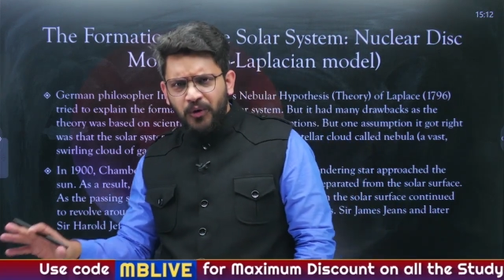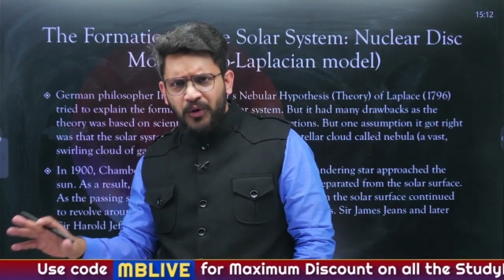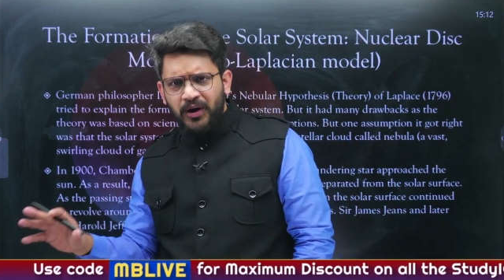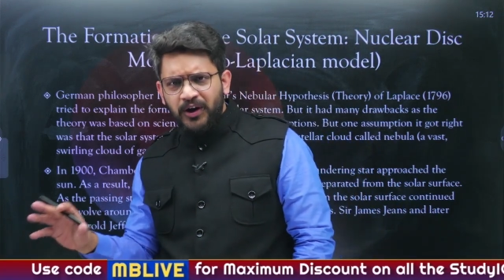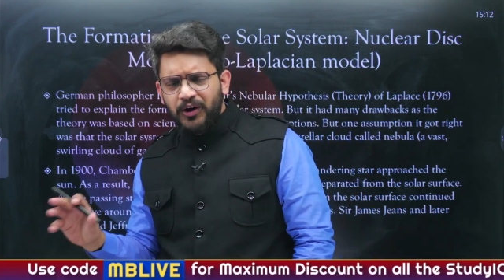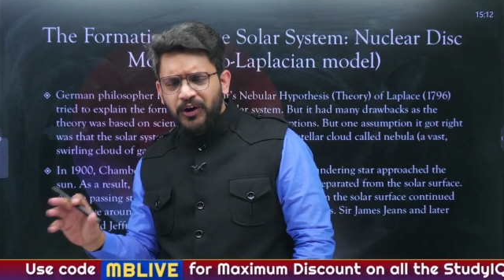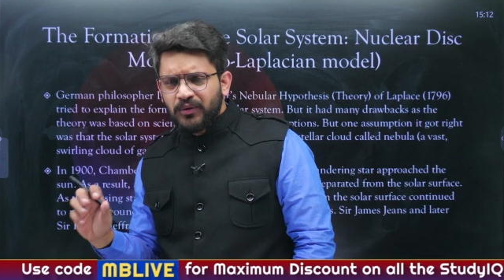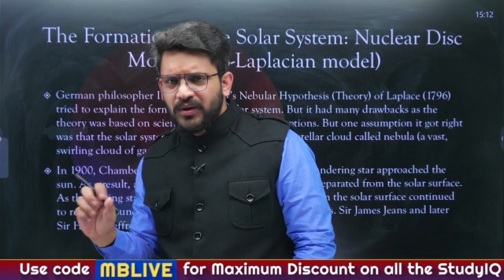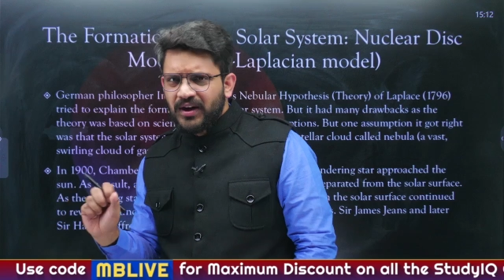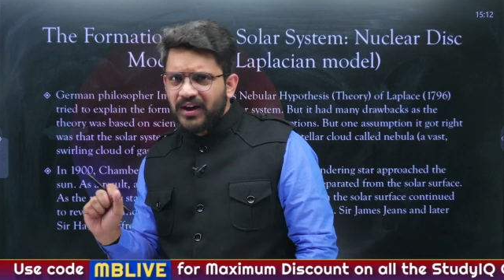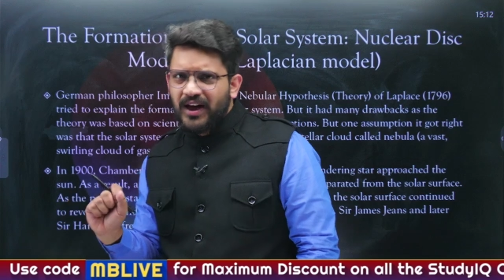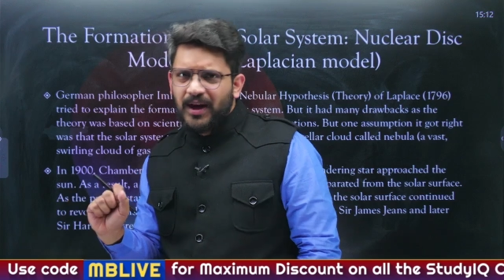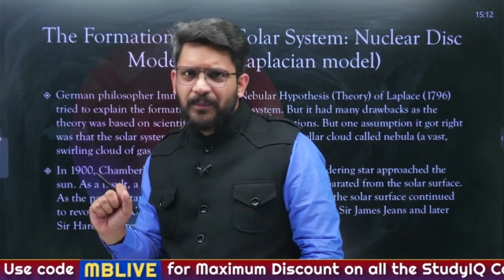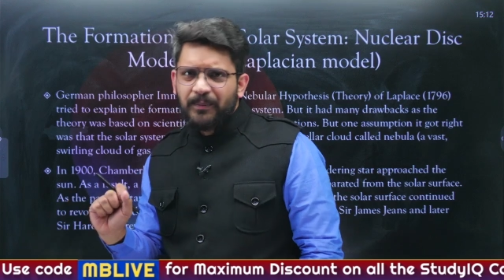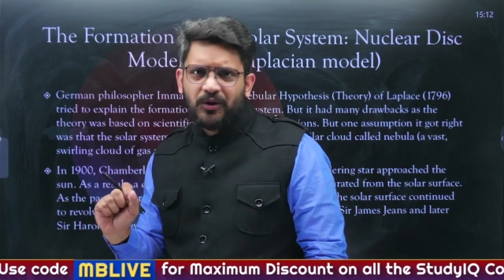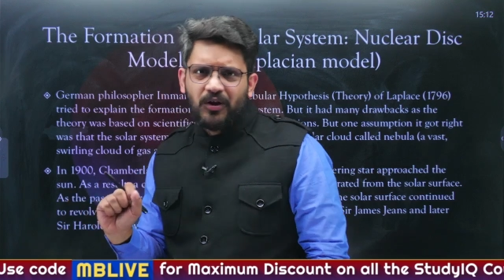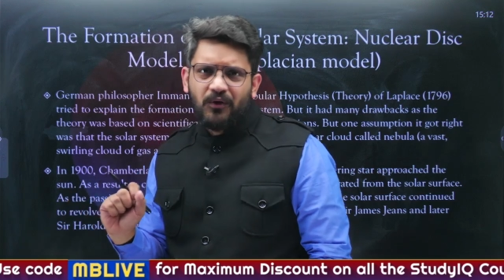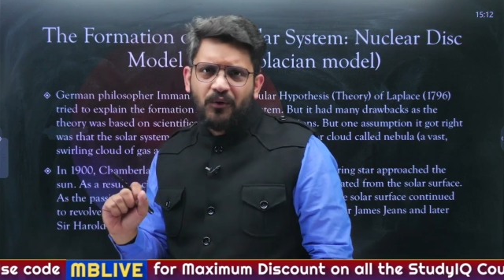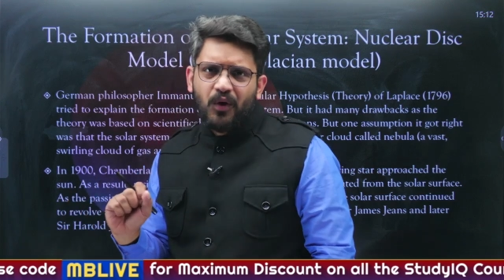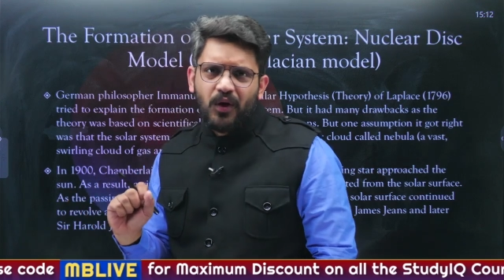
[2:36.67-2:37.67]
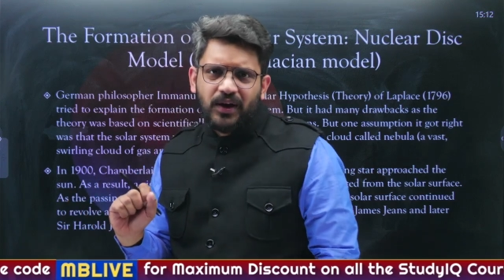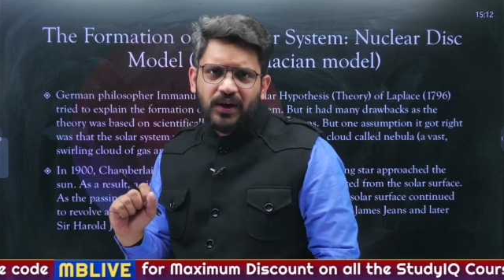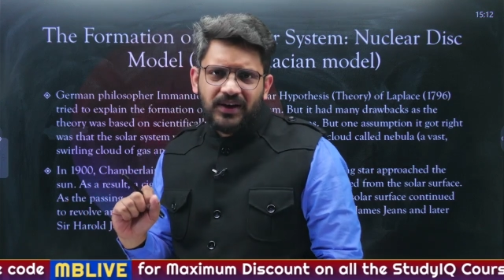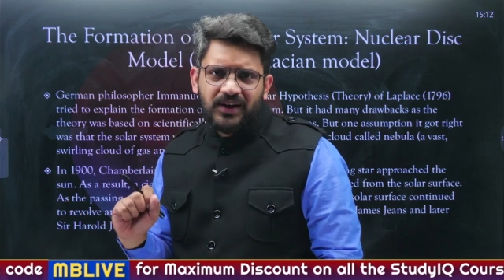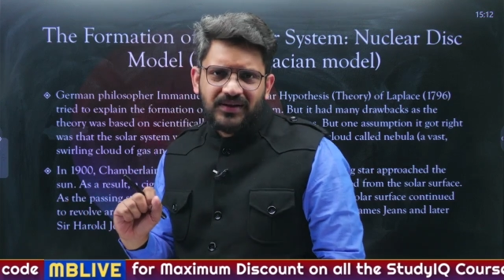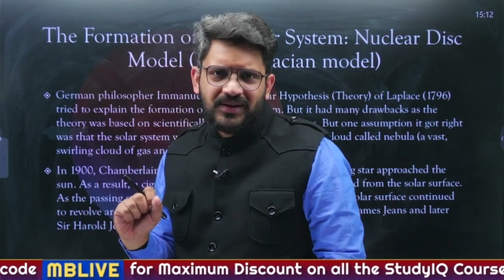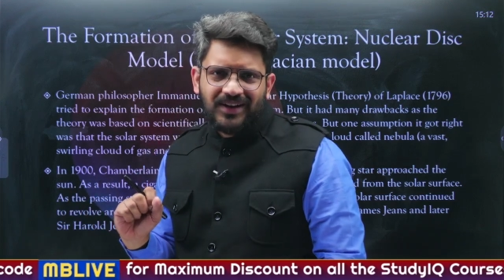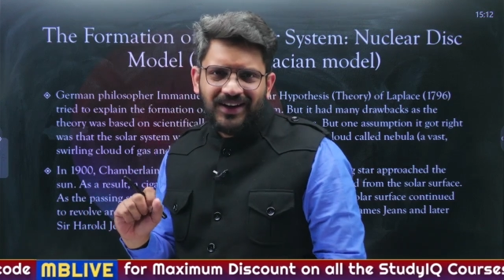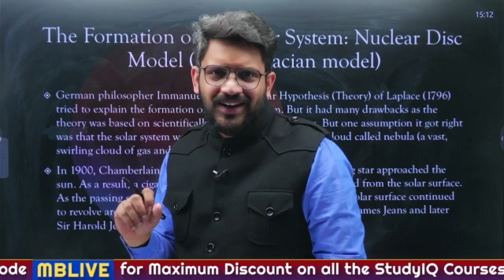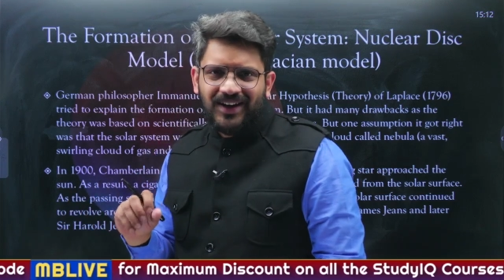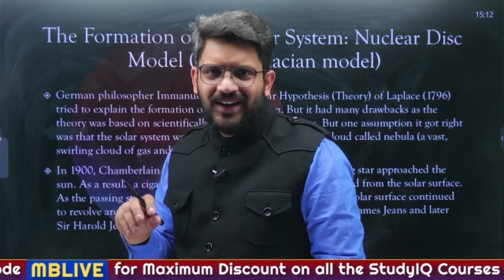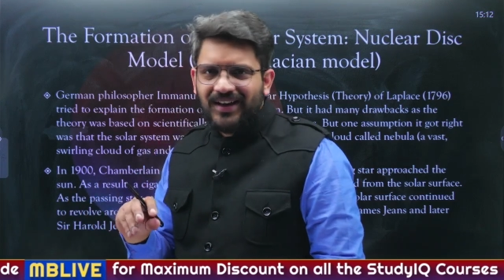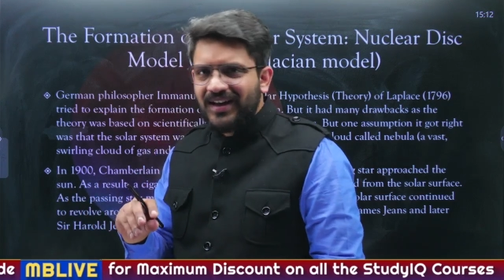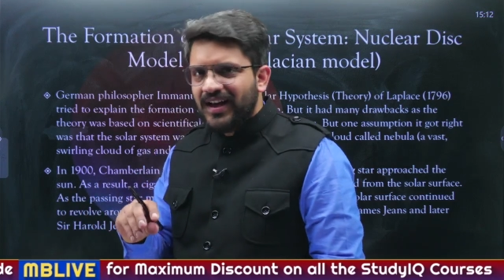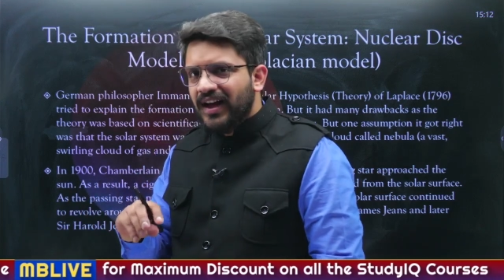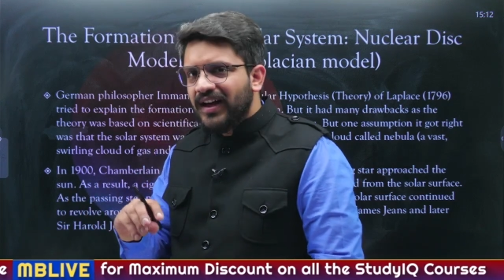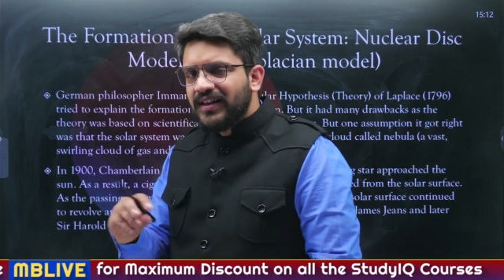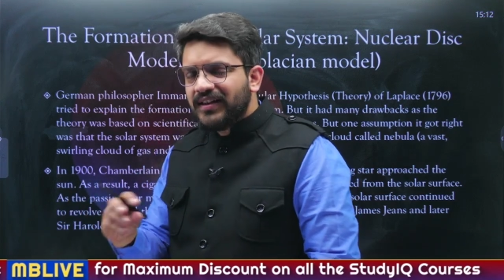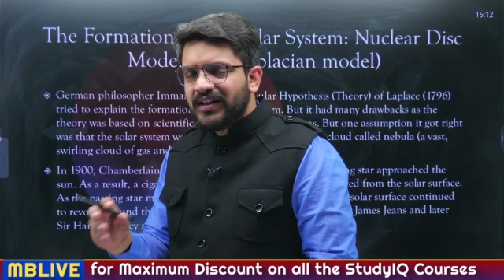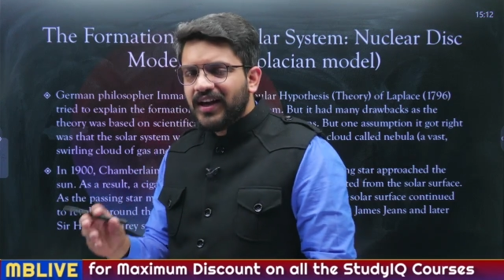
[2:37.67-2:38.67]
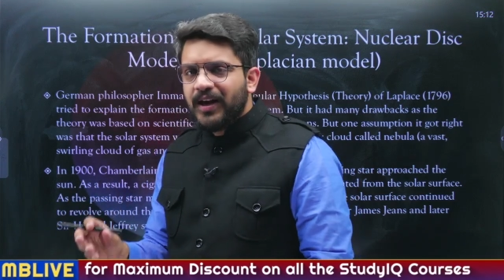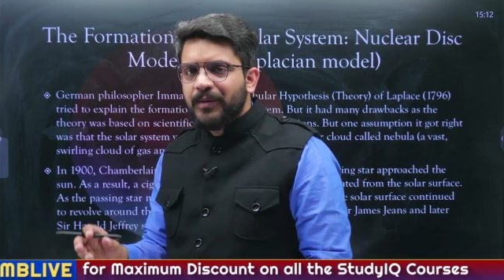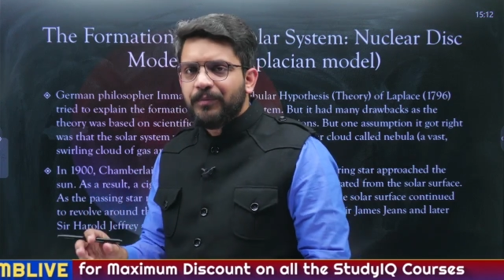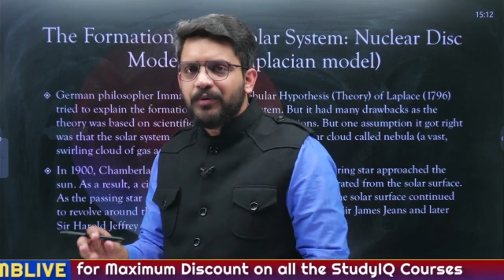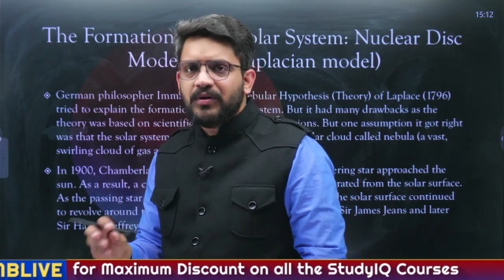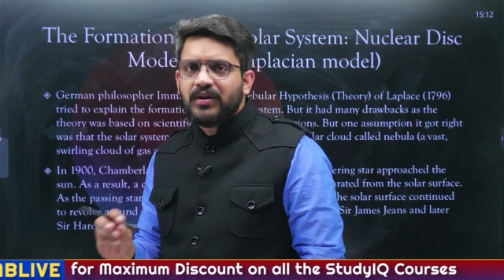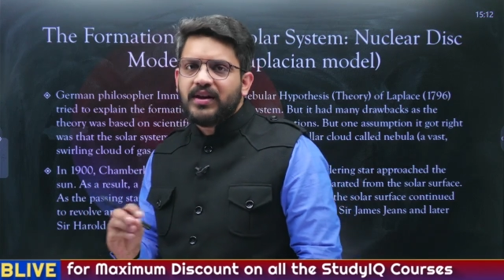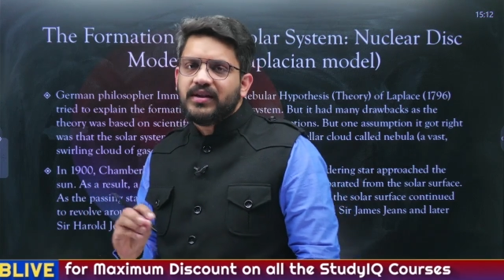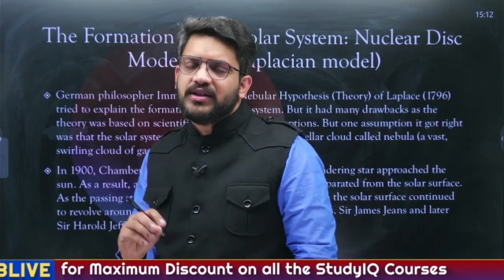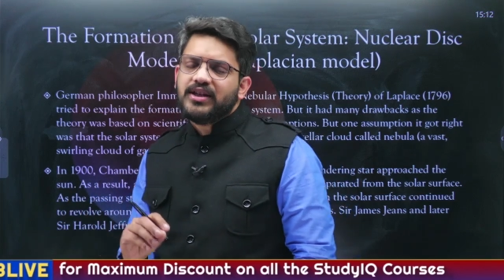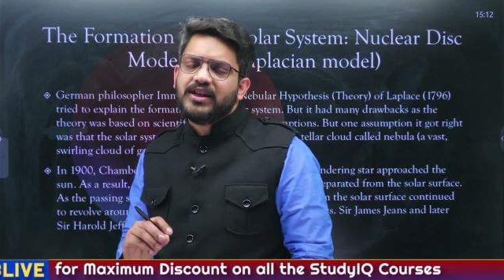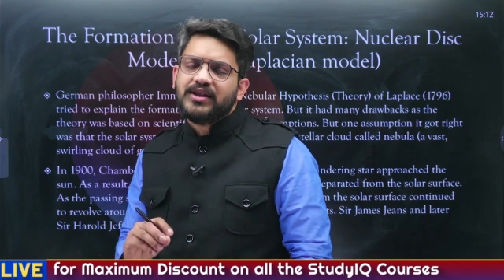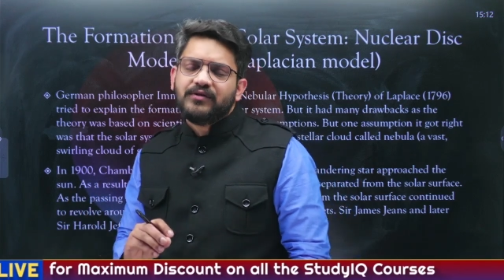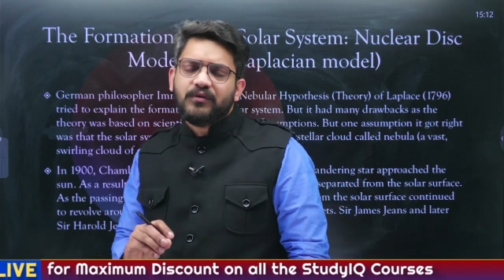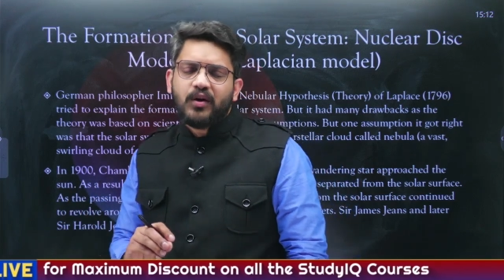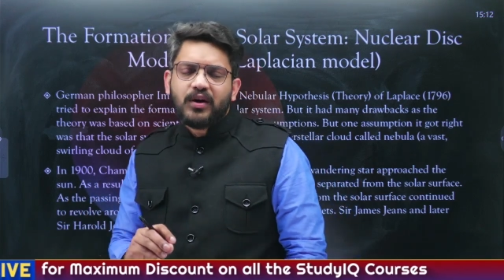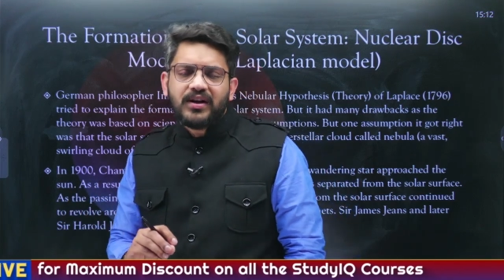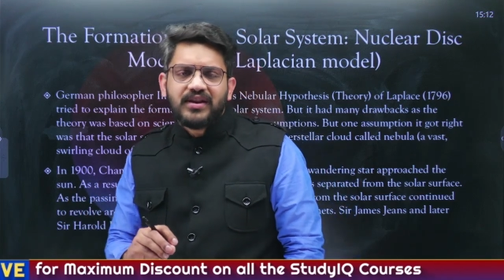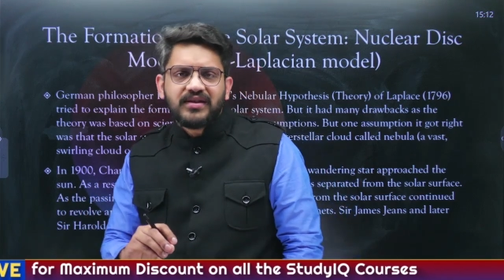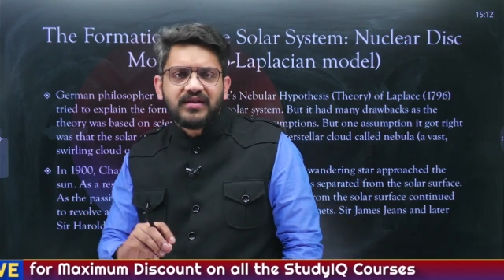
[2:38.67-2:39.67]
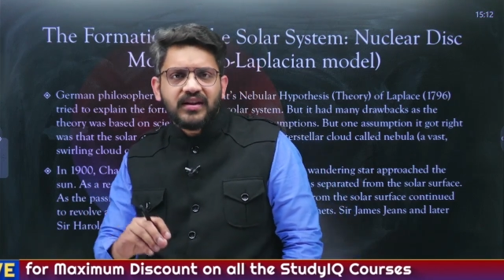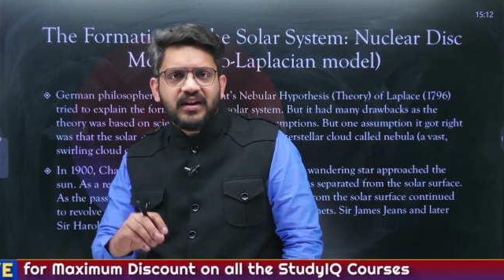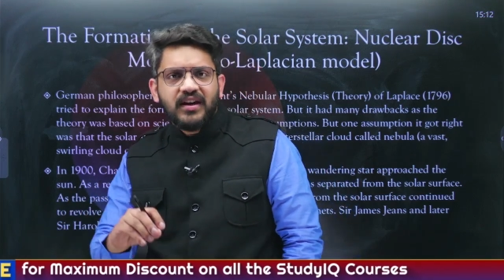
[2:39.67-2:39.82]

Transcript: into the depth of what is Kant hypothesis, what is